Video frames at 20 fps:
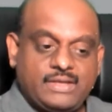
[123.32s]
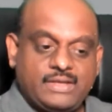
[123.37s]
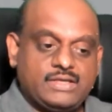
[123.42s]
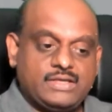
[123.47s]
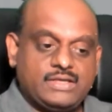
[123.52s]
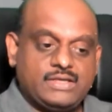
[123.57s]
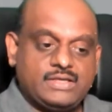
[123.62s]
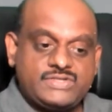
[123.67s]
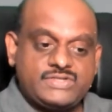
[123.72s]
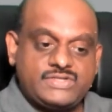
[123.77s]

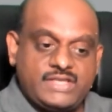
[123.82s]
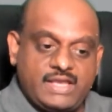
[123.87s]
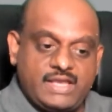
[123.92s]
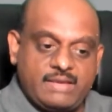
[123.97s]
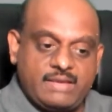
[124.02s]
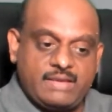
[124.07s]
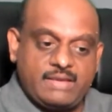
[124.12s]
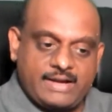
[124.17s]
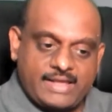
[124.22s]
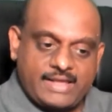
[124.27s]

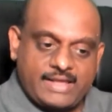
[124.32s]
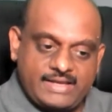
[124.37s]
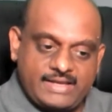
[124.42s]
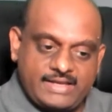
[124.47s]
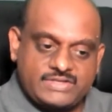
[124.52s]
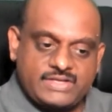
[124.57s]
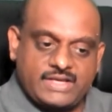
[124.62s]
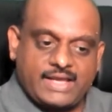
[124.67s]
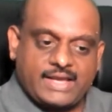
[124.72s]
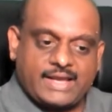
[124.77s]
Seabed ke
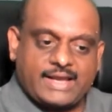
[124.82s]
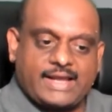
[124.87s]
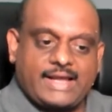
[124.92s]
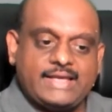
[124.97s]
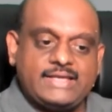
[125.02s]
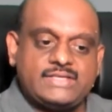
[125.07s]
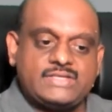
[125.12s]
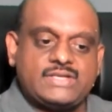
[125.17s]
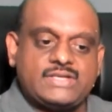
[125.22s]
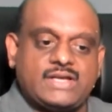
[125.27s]
niche
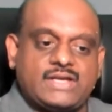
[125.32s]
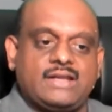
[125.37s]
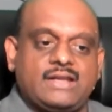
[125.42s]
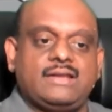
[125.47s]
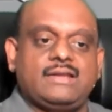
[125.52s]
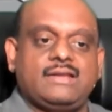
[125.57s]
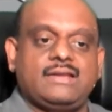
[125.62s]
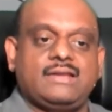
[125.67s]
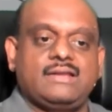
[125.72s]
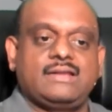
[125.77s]

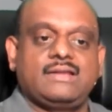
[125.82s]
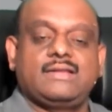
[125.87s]
Khaisan,